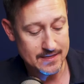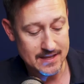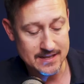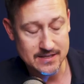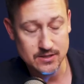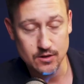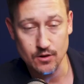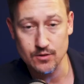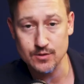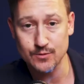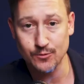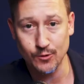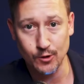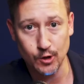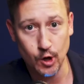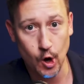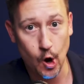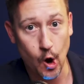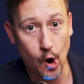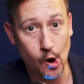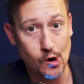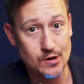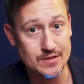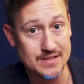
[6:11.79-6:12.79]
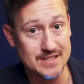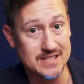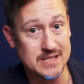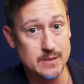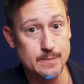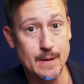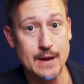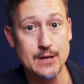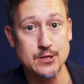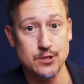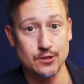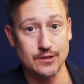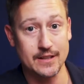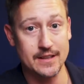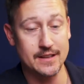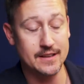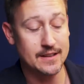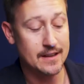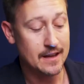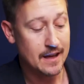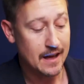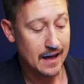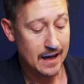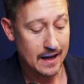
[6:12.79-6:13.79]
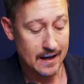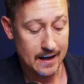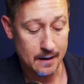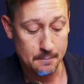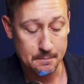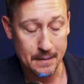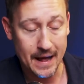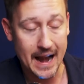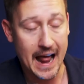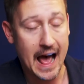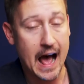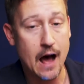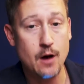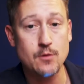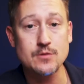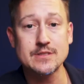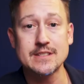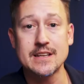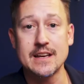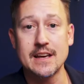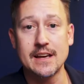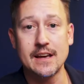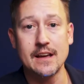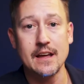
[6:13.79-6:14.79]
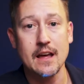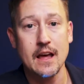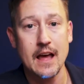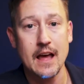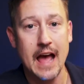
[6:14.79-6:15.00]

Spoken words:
This goes for cars especially, but housing,